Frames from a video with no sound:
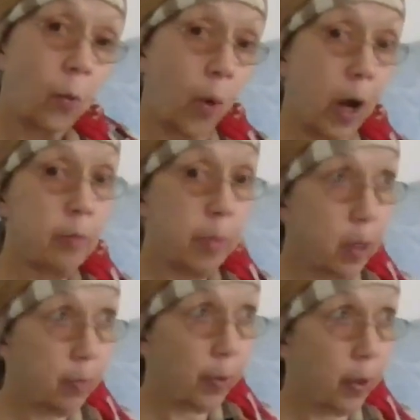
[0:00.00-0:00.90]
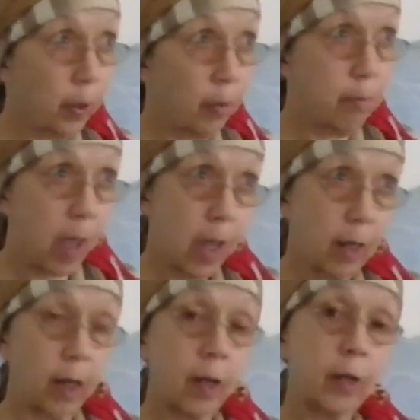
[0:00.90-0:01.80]
When people
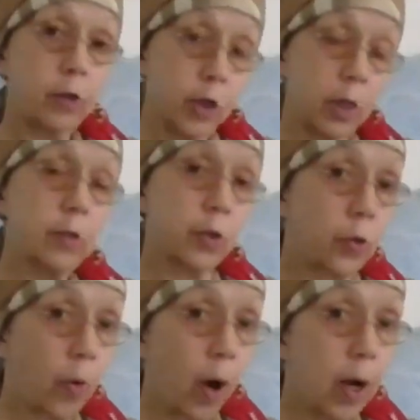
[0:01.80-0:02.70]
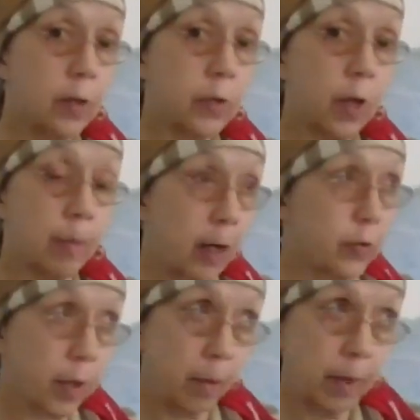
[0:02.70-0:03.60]
make Jesus Christ
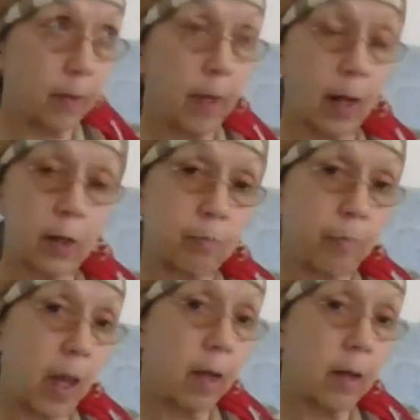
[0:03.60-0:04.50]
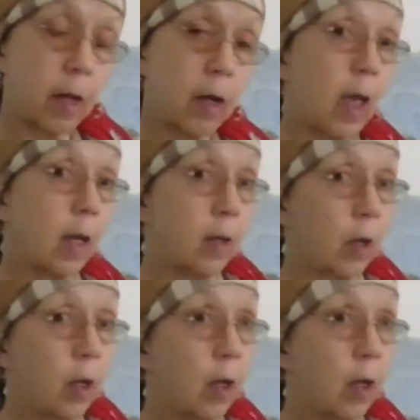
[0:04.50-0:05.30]
about something that is pagan and